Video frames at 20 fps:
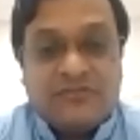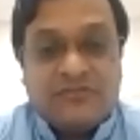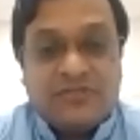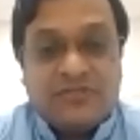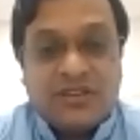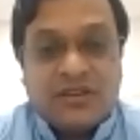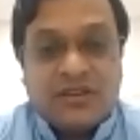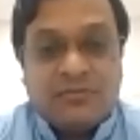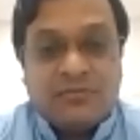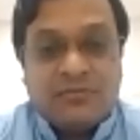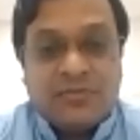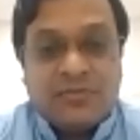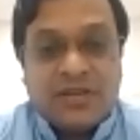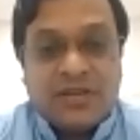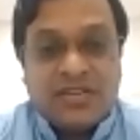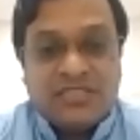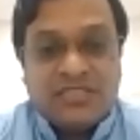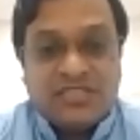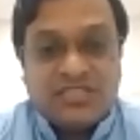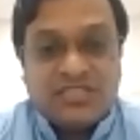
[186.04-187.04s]
we
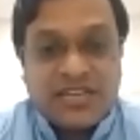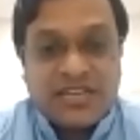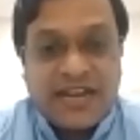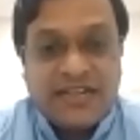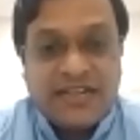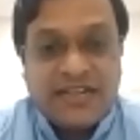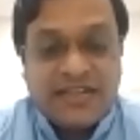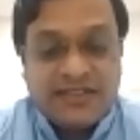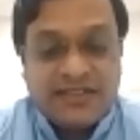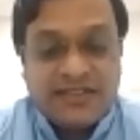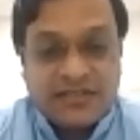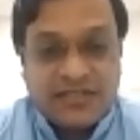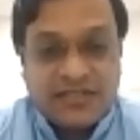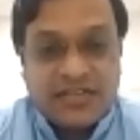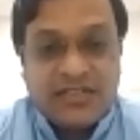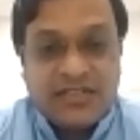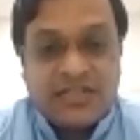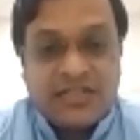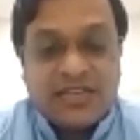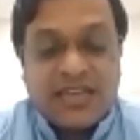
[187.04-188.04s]
compare the child and
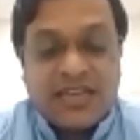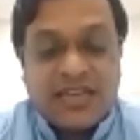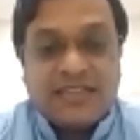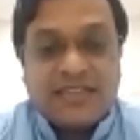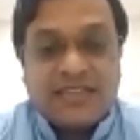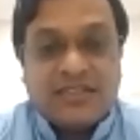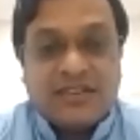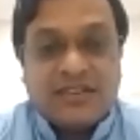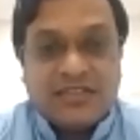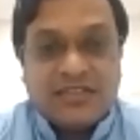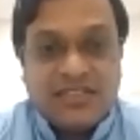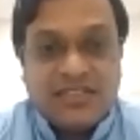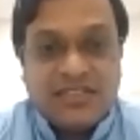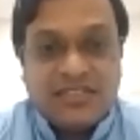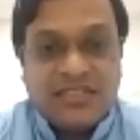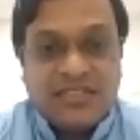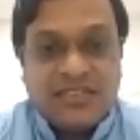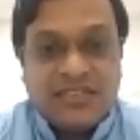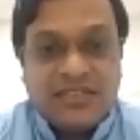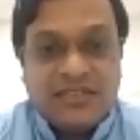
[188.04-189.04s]
adult. And the other
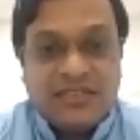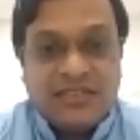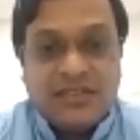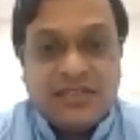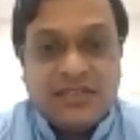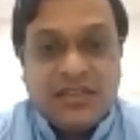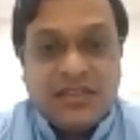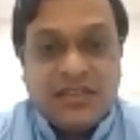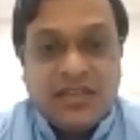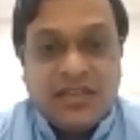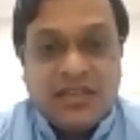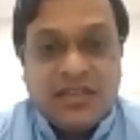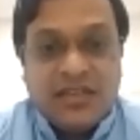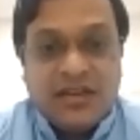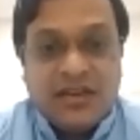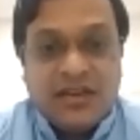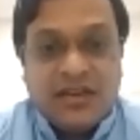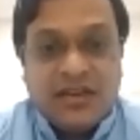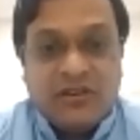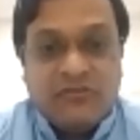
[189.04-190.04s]
thing,
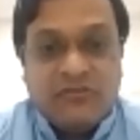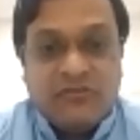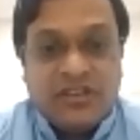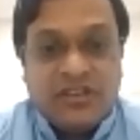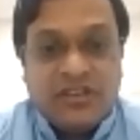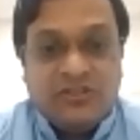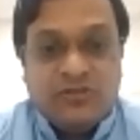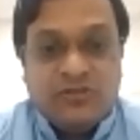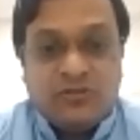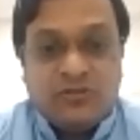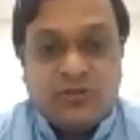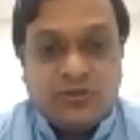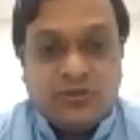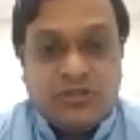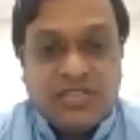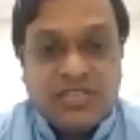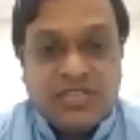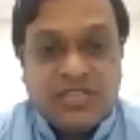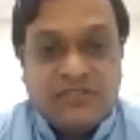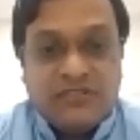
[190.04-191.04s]
when you
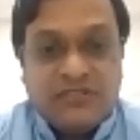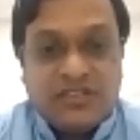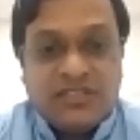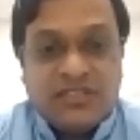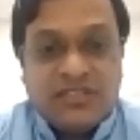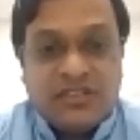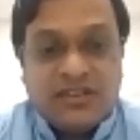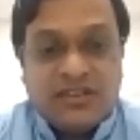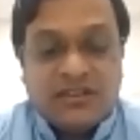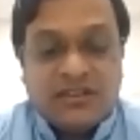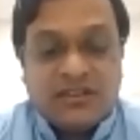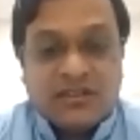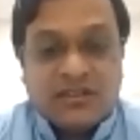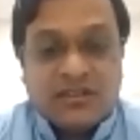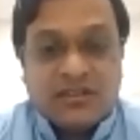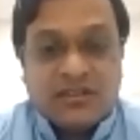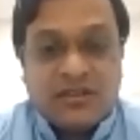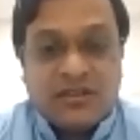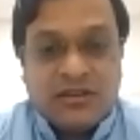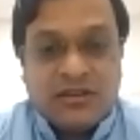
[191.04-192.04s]
don't deliver
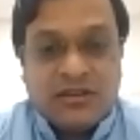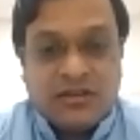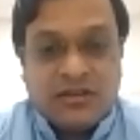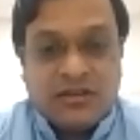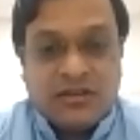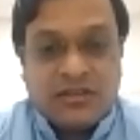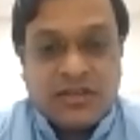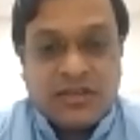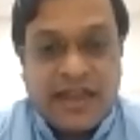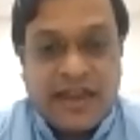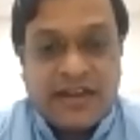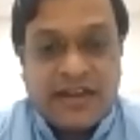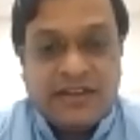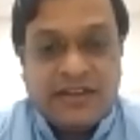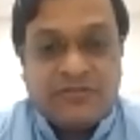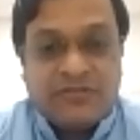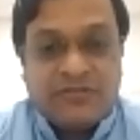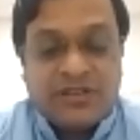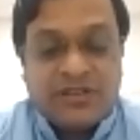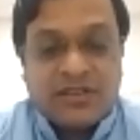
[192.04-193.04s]
the
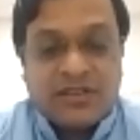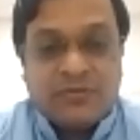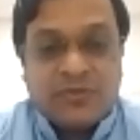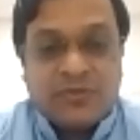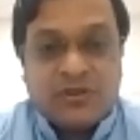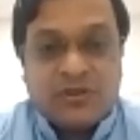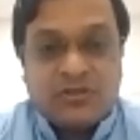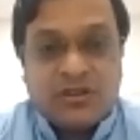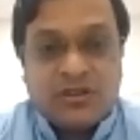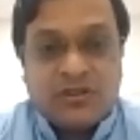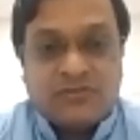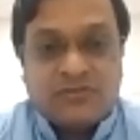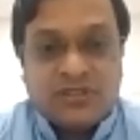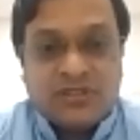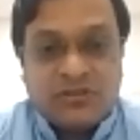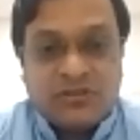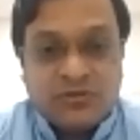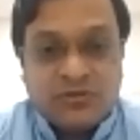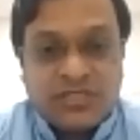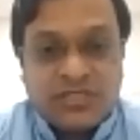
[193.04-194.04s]
adequate amount of
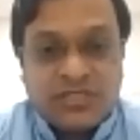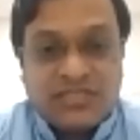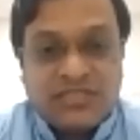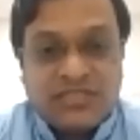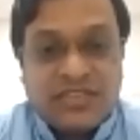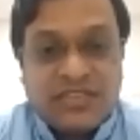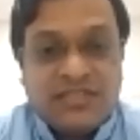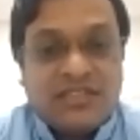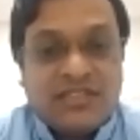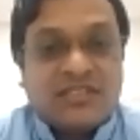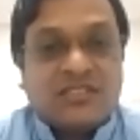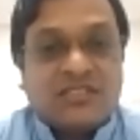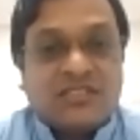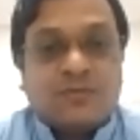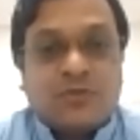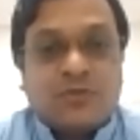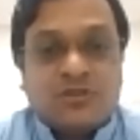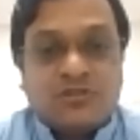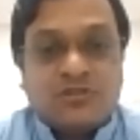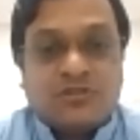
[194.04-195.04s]
the doses, then the
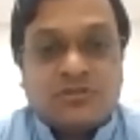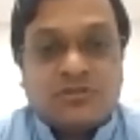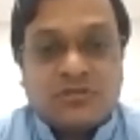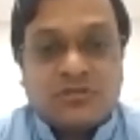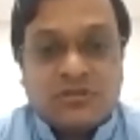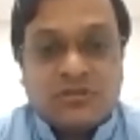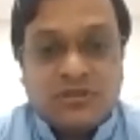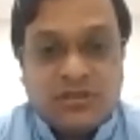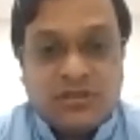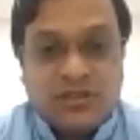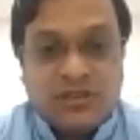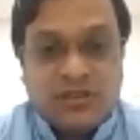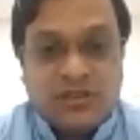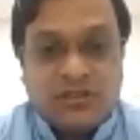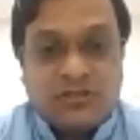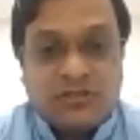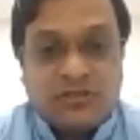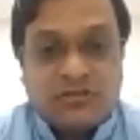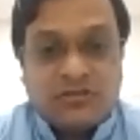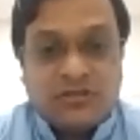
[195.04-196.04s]
response
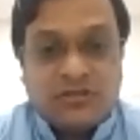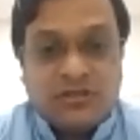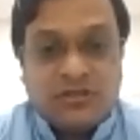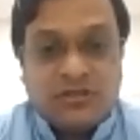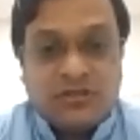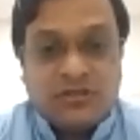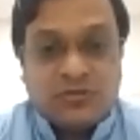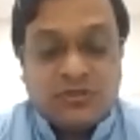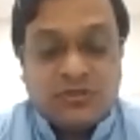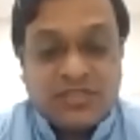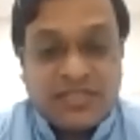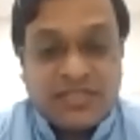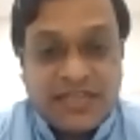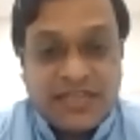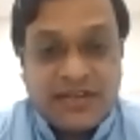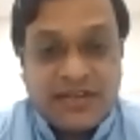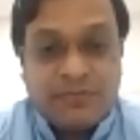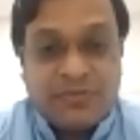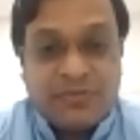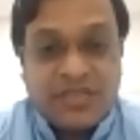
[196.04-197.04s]
to the
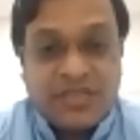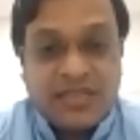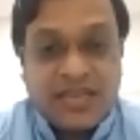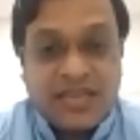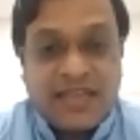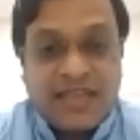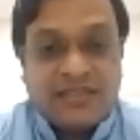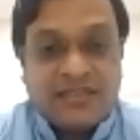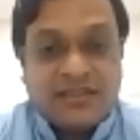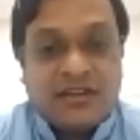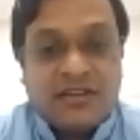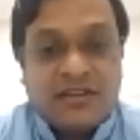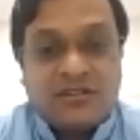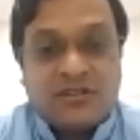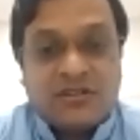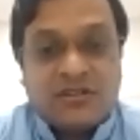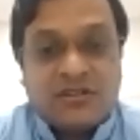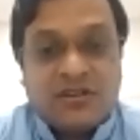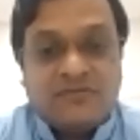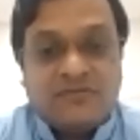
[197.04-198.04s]
therapy and the
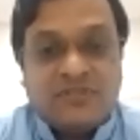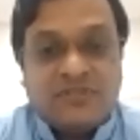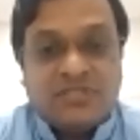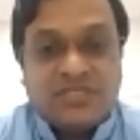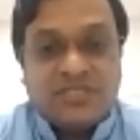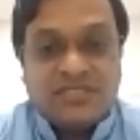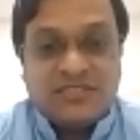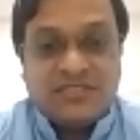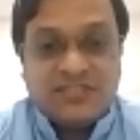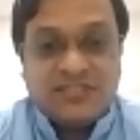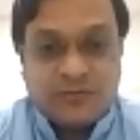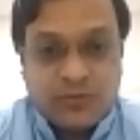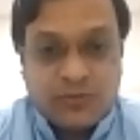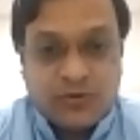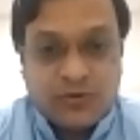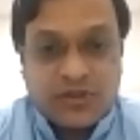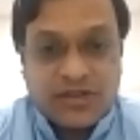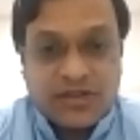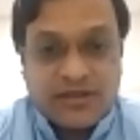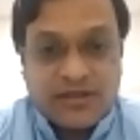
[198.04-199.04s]
control of disease is
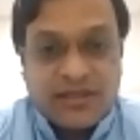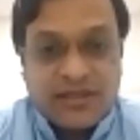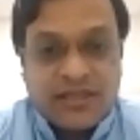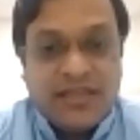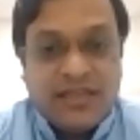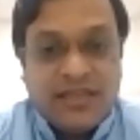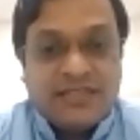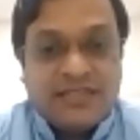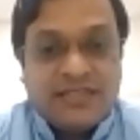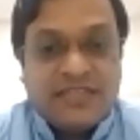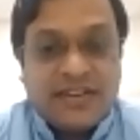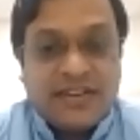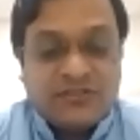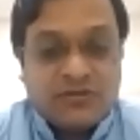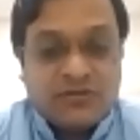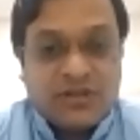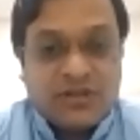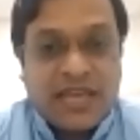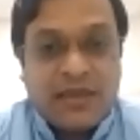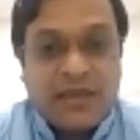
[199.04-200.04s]
poor.
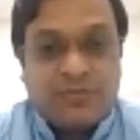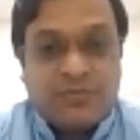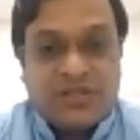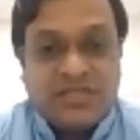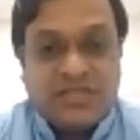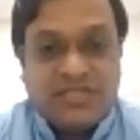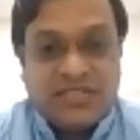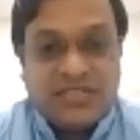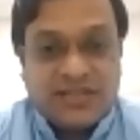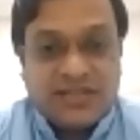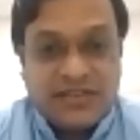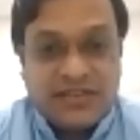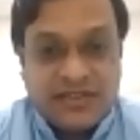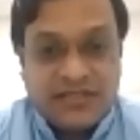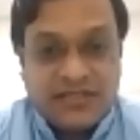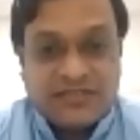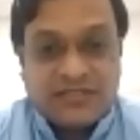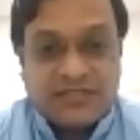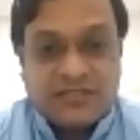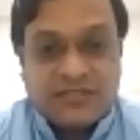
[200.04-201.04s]
That's what happen in
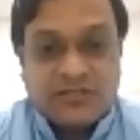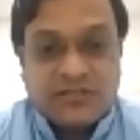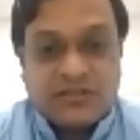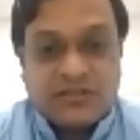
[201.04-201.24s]
adults.